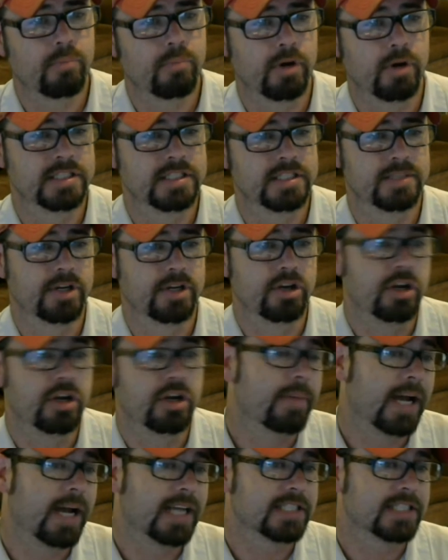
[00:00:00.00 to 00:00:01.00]
Brings him a
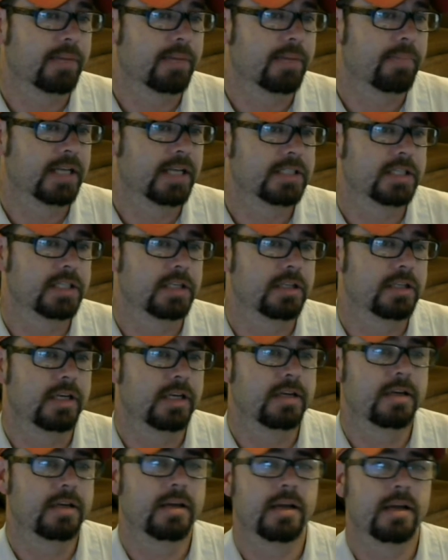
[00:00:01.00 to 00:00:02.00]
goodie basket,
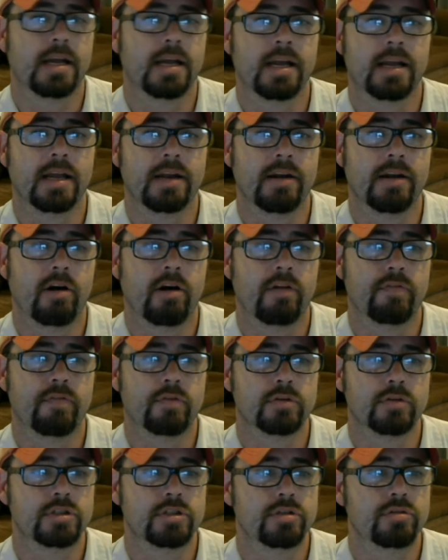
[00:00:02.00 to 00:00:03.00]
basically, and
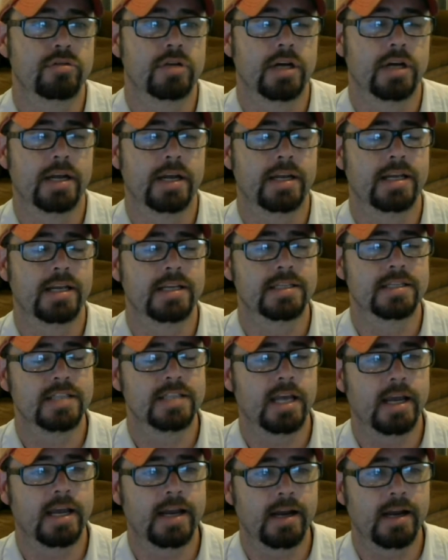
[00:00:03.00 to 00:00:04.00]
offers to cut
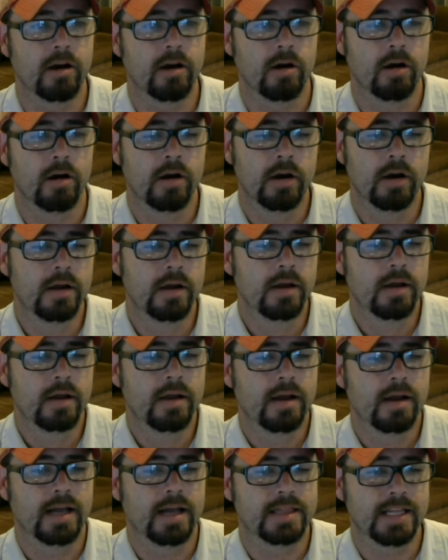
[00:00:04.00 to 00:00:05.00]
his hair.
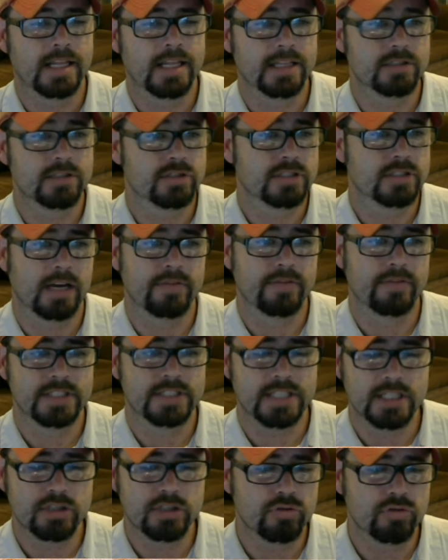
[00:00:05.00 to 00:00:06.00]
I think this is kind of a
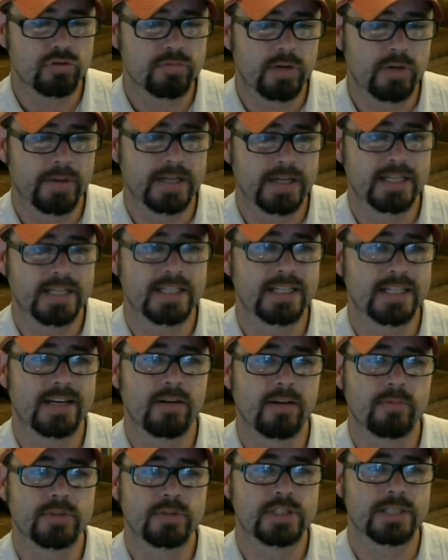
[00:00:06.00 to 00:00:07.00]
sensual moment.
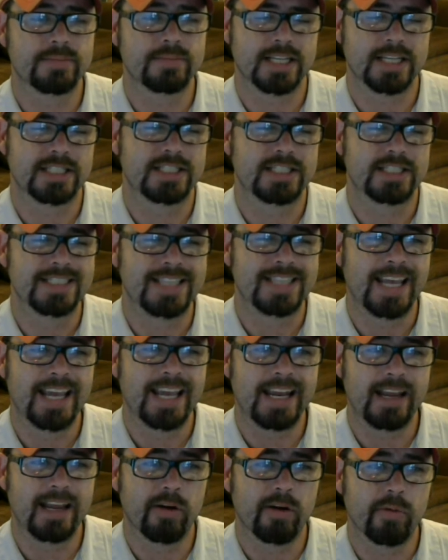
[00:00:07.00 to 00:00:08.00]
It almost seems like she's
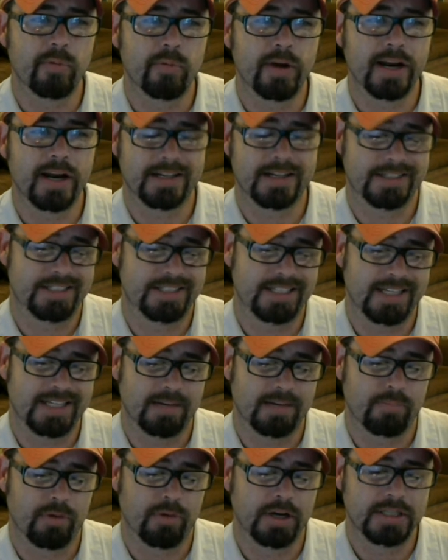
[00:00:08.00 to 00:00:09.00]
hitting on Rick, because she
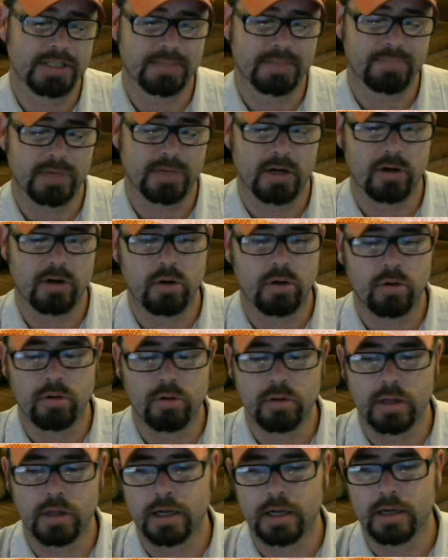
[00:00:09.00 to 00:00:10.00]
kind of brings up the
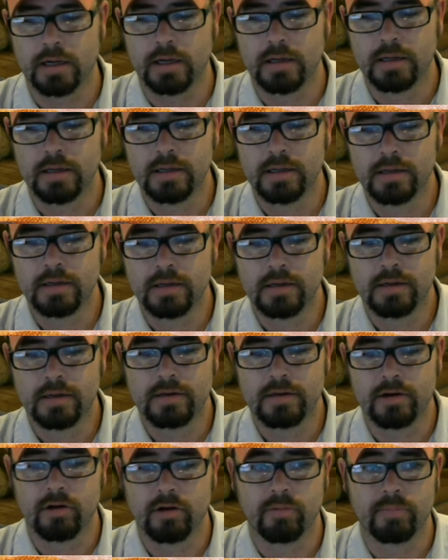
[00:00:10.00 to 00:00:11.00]
whole,
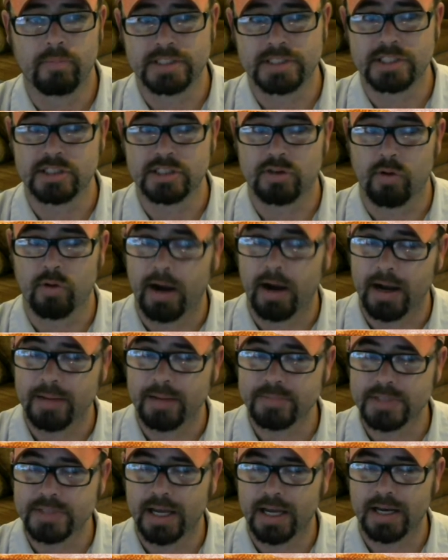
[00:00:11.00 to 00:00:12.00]
you know, Mrs.
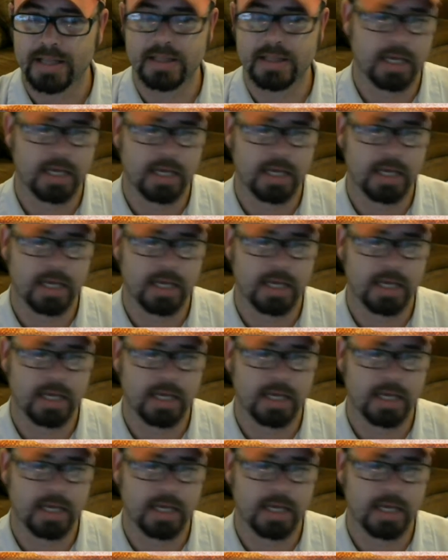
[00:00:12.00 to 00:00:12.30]
Grimes kind of